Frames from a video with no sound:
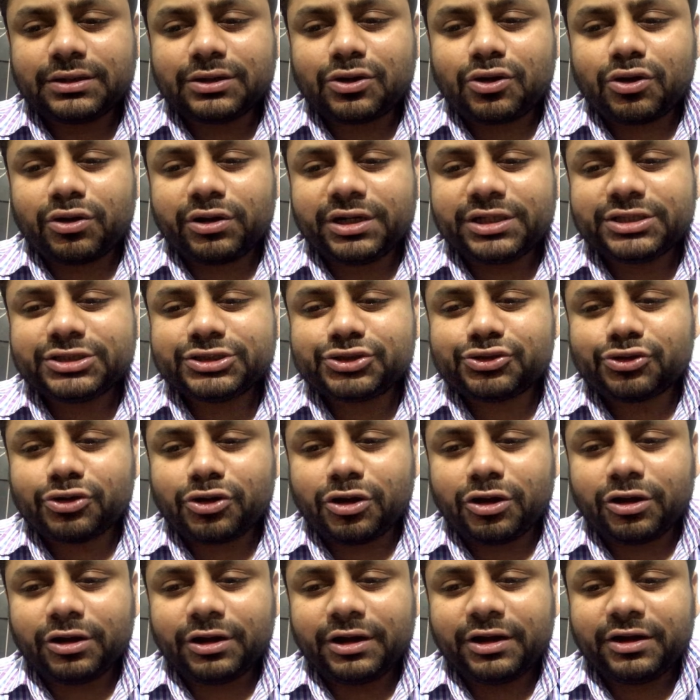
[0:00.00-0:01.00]

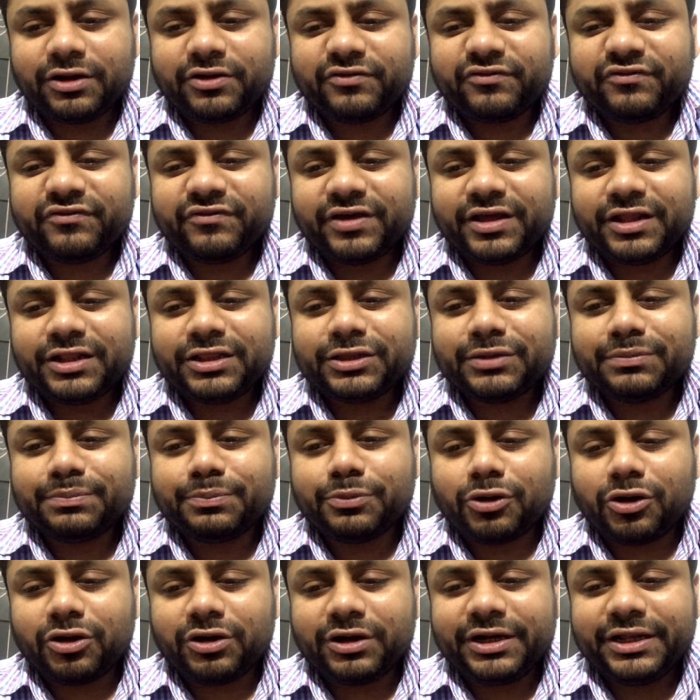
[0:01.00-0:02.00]
cholesterol, when the
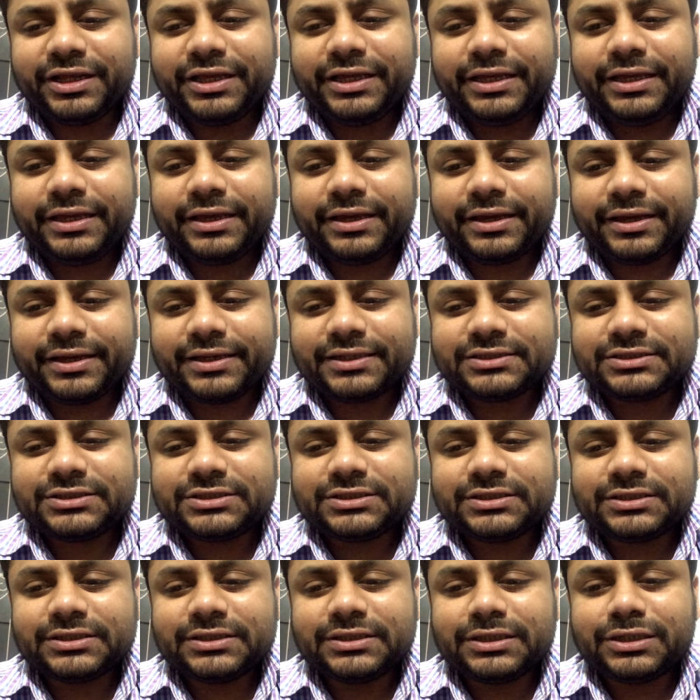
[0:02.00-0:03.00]
body
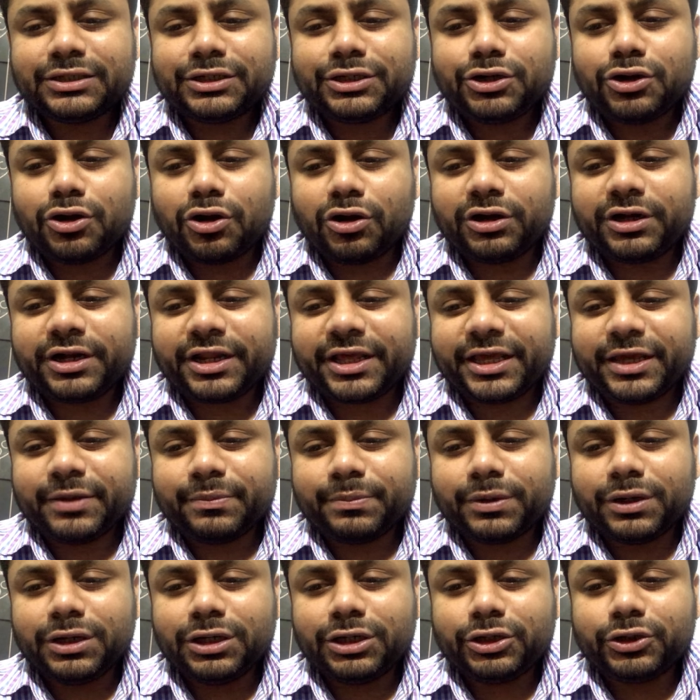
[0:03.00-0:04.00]
is not
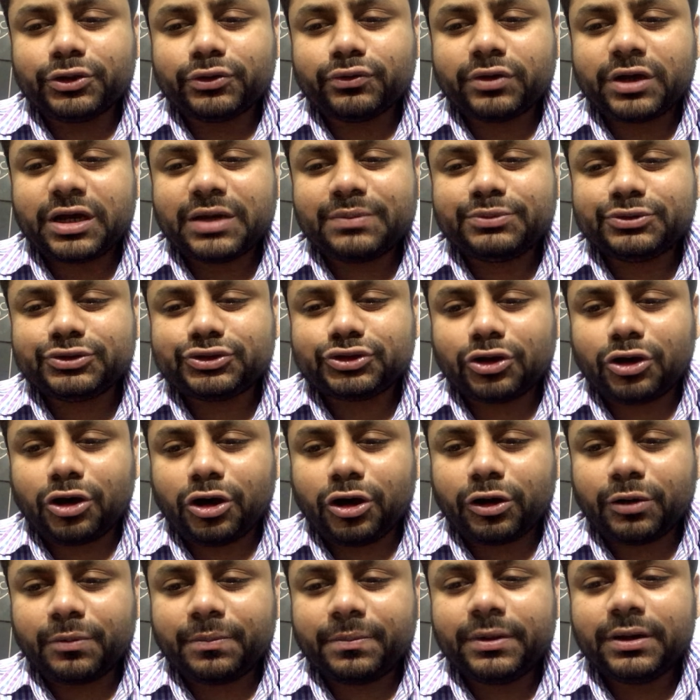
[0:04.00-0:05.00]
able to
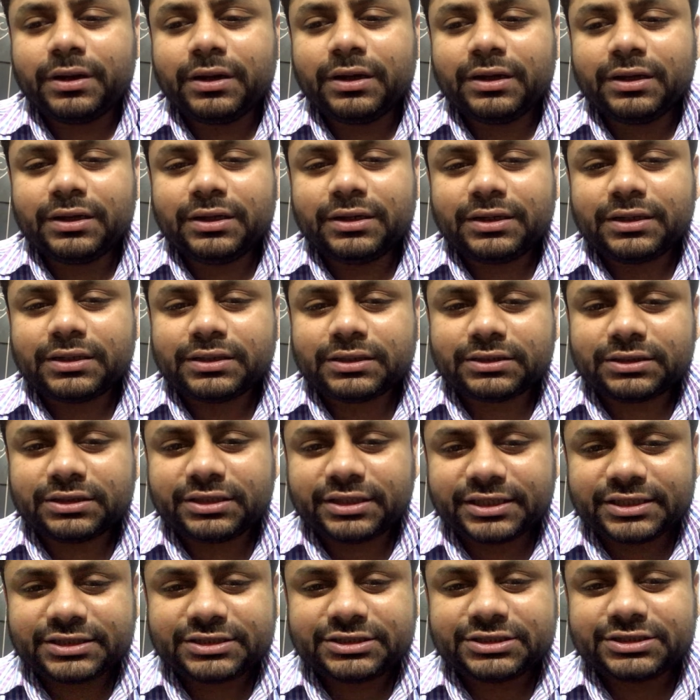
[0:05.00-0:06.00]
absorb
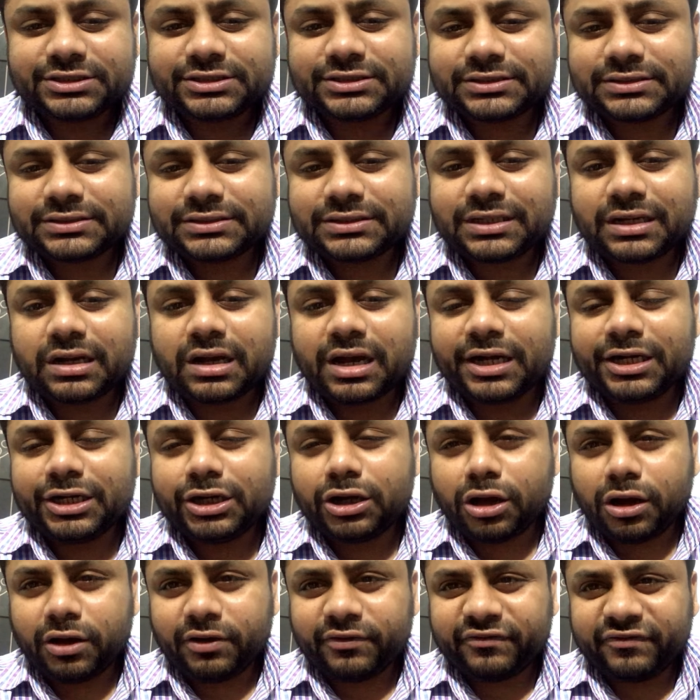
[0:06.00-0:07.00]
this kind
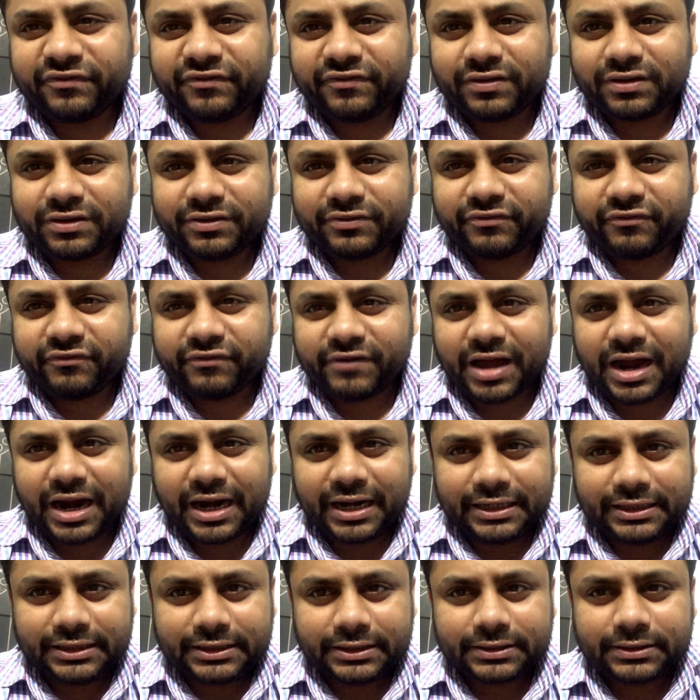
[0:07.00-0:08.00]
of
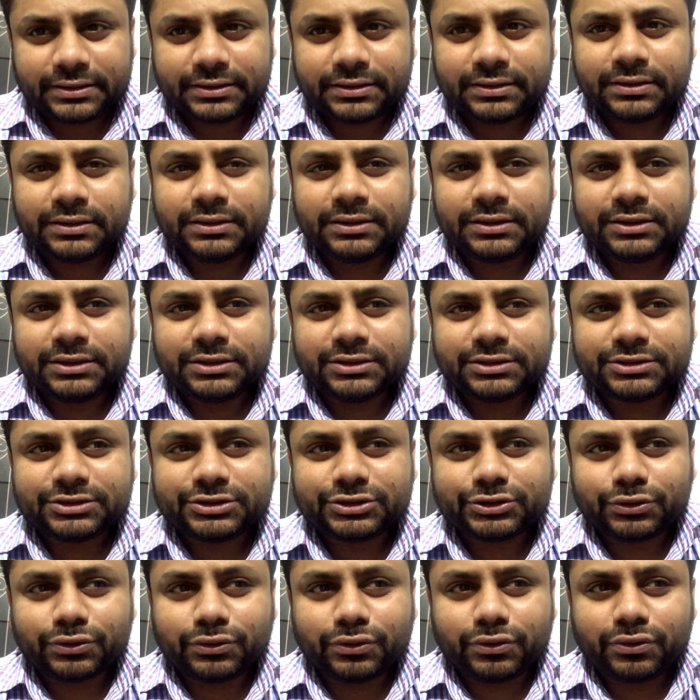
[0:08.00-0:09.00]
fat,
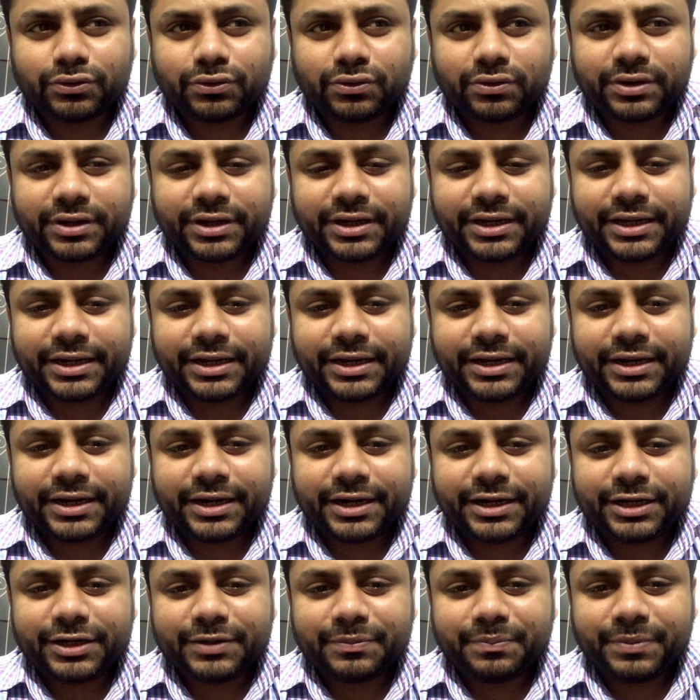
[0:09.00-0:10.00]
so
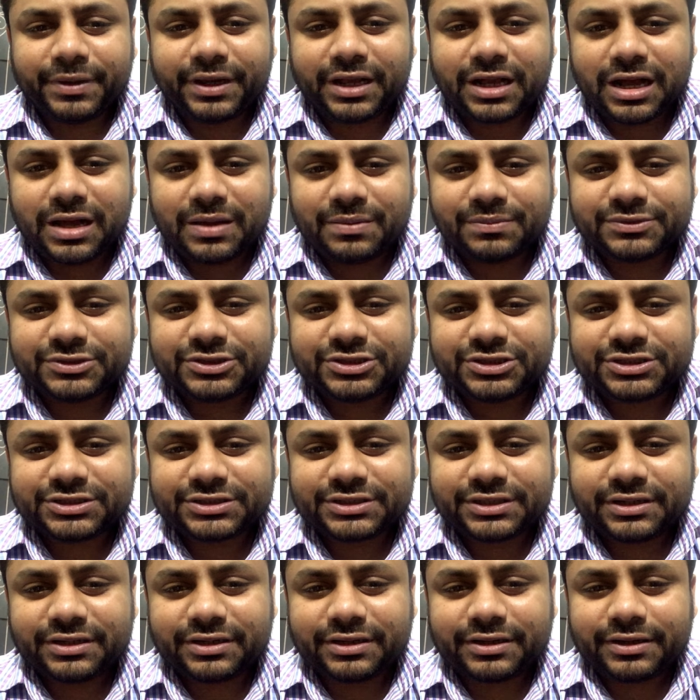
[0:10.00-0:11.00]
it becomes
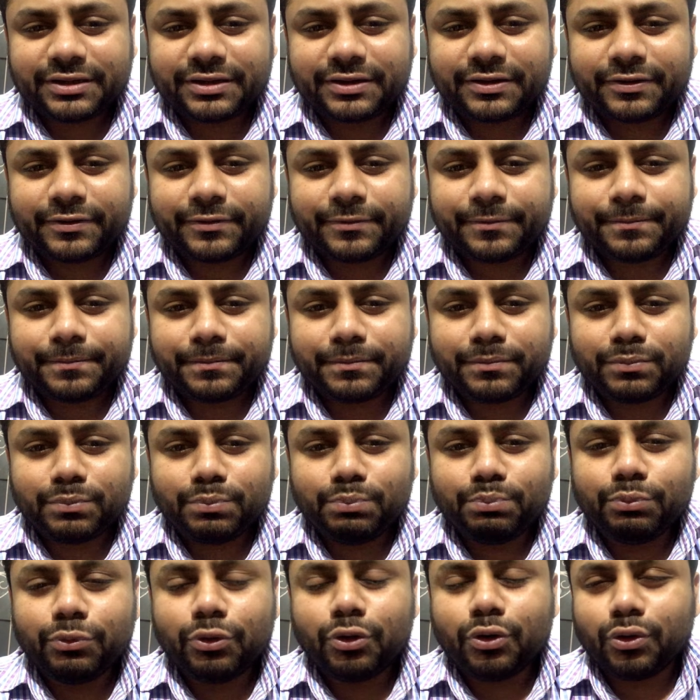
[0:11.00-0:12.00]

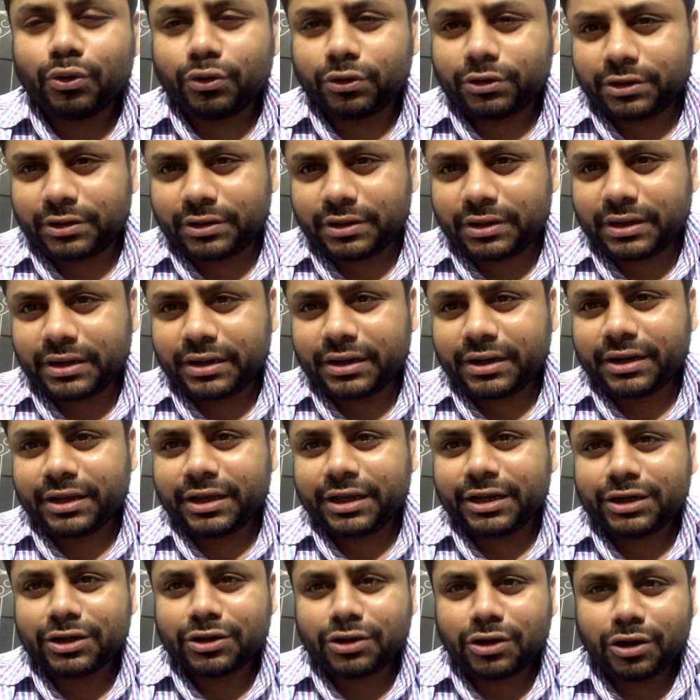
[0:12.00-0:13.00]
more
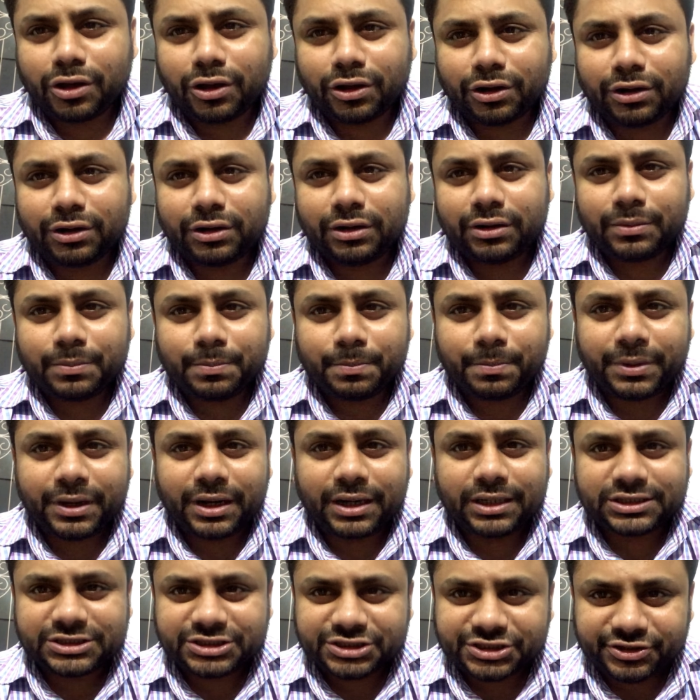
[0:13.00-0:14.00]
in our
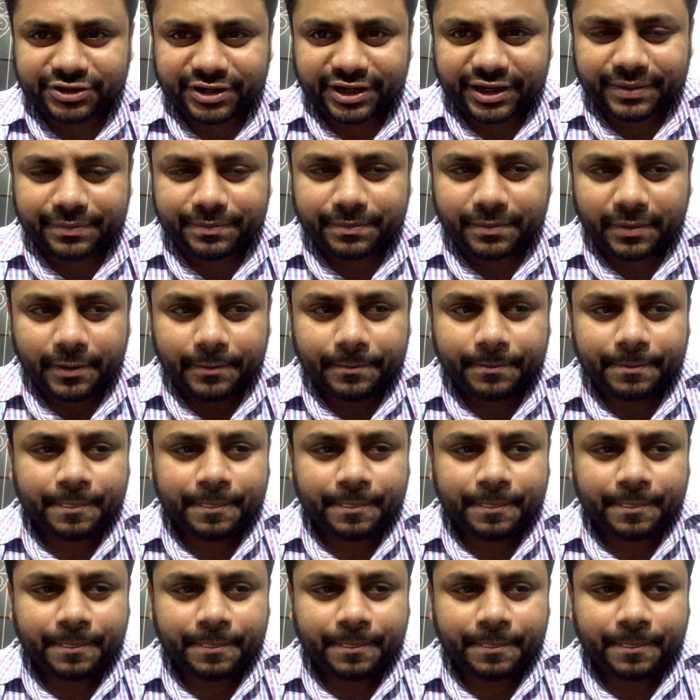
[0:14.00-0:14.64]
bloodstream.